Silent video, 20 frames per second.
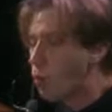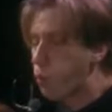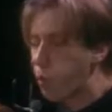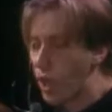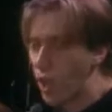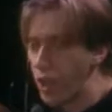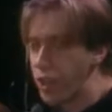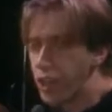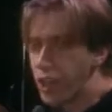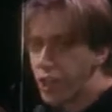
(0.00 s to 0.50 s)

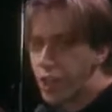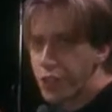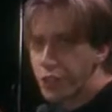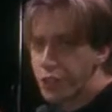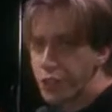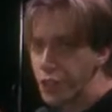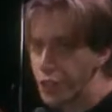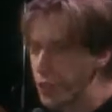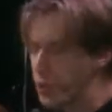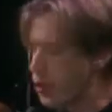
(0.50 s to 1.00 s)
1,
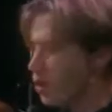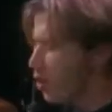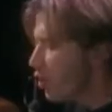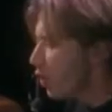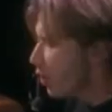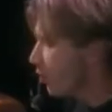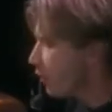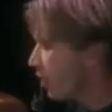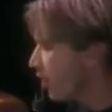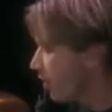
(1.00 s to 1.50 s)
2,
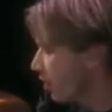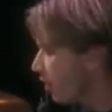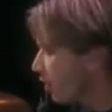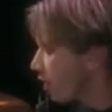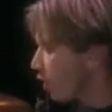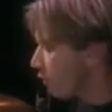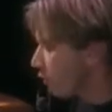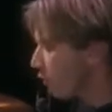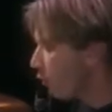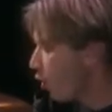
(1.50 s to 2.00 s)
3,
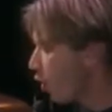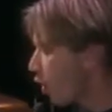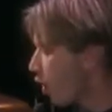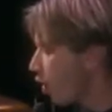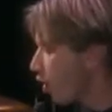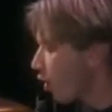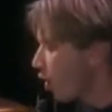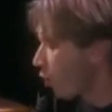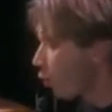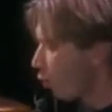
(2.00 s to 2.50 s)

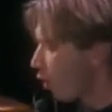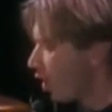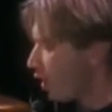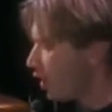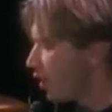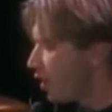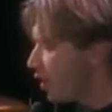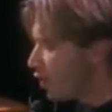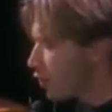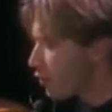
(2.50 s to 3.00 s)
4.
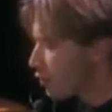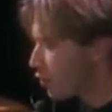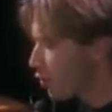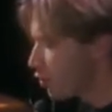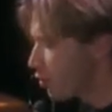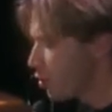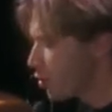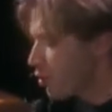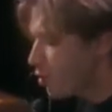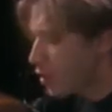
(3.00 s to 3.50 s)
1,
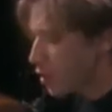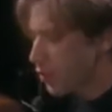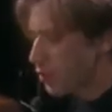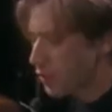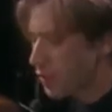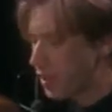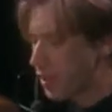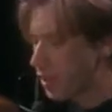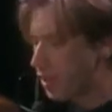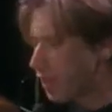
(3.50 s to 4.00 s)
2,
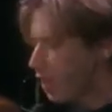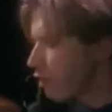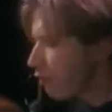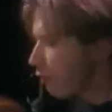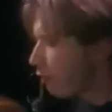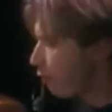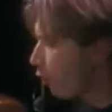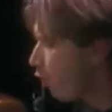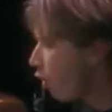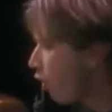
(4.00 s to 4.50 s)
3,
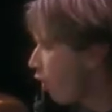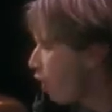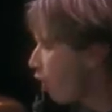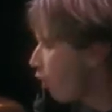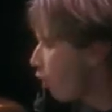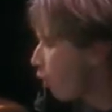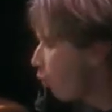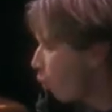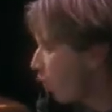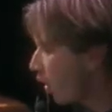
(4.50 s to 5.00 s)
4.
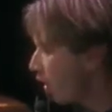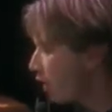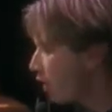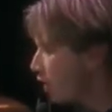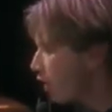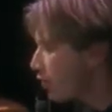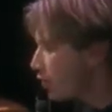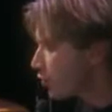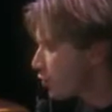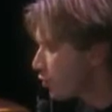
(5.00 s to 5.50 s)
1,
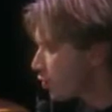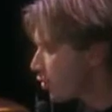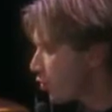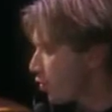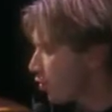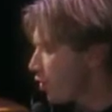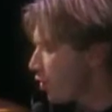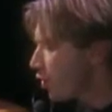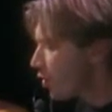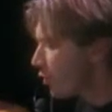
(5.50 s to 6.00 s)
2,
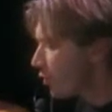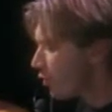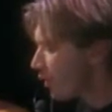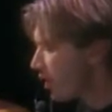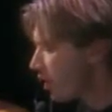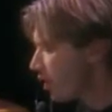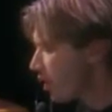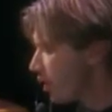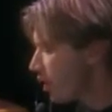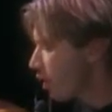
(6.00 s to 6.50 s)

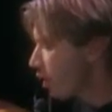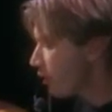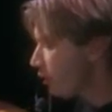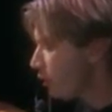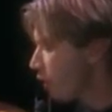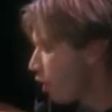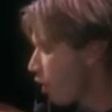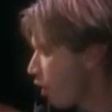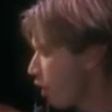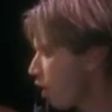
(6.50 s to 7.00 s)
3,
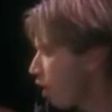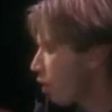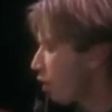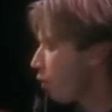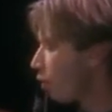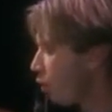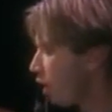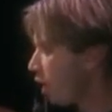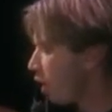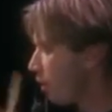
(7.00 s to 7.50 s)
4.
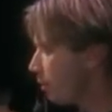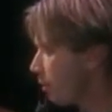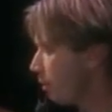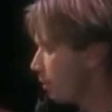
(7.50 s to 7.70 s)
1.